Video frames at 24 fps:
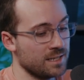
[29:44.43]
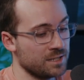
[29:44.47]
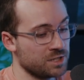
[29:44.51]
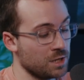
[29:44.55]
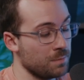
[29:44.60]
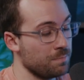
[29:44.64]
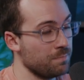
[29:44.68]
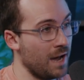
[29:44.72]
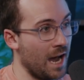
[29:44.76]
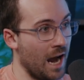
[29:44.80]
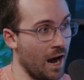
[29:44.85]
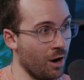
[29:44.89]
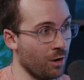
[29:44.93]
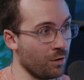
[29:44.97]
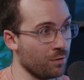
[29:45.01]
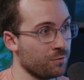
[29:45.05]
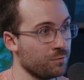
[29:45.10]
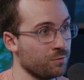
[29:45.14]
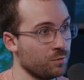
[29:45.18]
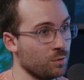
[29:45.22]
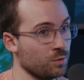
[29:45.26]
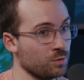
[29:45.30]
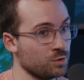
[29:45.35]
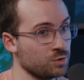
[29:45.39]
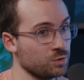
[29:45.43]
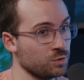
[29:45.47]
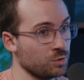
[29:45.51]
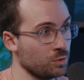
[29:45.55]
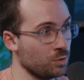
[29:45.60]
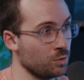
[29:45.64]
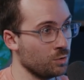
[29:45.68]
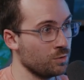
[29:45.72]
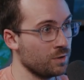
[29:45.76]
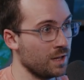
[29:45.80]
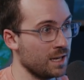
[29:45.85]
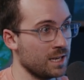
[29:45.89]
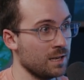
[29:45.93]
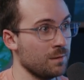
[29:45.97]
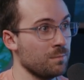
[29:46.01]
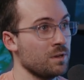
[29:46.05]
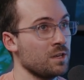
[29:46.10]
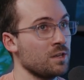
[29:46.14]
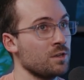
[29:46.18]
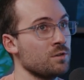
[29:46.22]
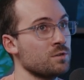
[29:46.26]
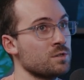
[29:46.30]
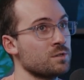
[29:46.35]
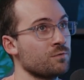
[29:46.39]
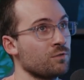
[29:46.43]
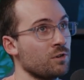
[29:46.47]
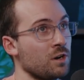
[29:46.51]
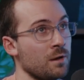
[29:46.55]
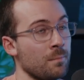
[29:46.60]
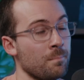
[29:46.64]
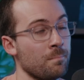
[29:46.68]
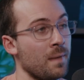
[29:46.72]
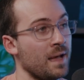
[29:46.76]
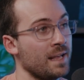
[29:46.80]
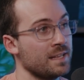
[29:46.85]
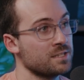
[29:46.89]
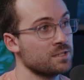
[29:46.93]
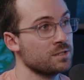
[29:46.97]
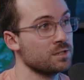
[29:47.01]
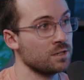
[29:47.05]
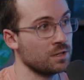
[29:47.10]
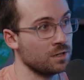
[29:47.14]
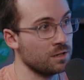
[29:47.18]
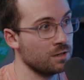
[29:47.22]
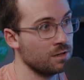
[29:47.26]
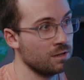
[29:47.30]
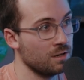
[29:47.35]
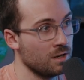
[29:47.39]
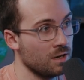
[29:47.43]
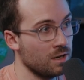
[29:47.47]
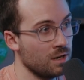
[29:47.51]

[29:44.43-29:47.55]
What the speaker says: such a powerful tool that can be used for immense good.